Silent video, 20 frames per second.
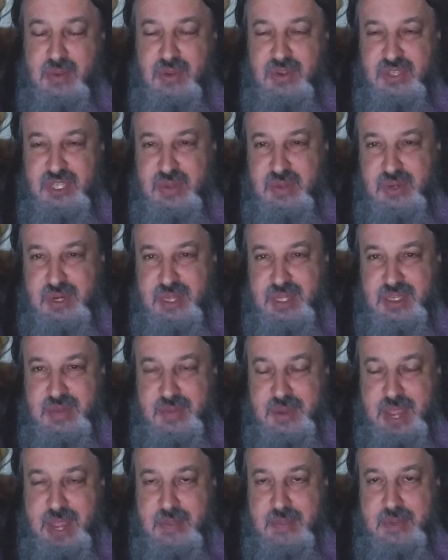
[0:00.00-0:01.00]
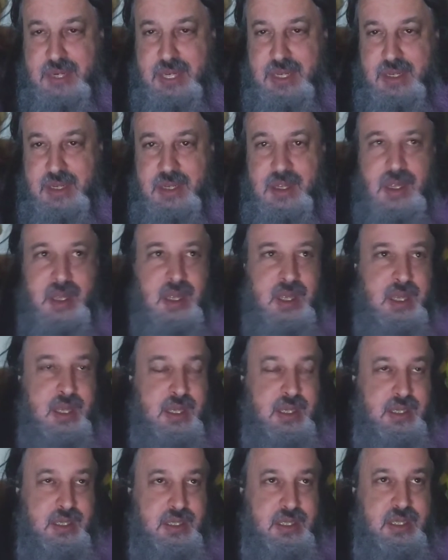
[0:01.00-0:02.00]
We'll see what ends up happening
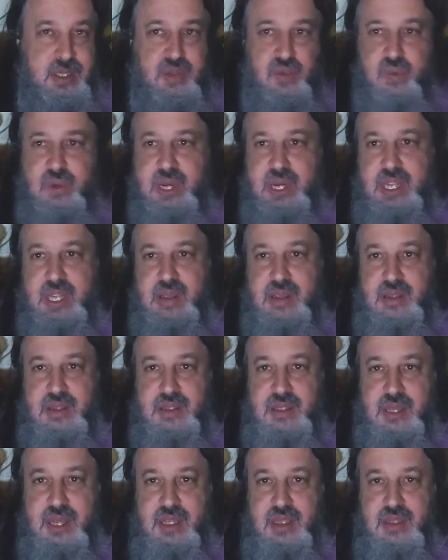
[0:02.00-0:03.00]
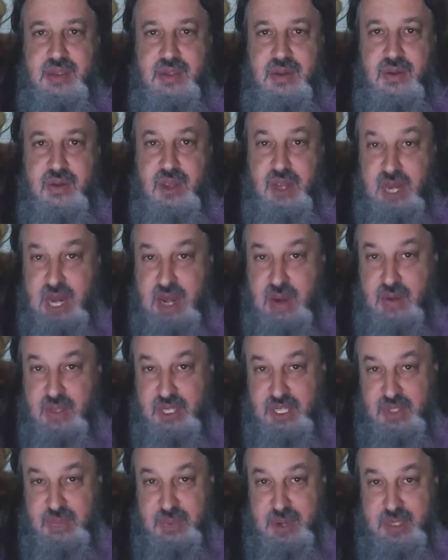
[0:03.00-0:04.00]
because it is raining outside. So, and I was
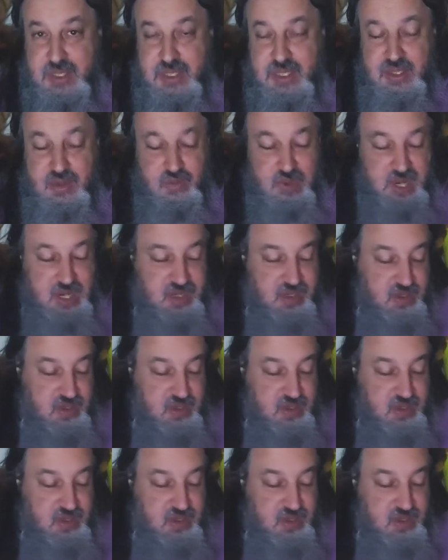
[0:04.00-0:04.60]
expecting the rain.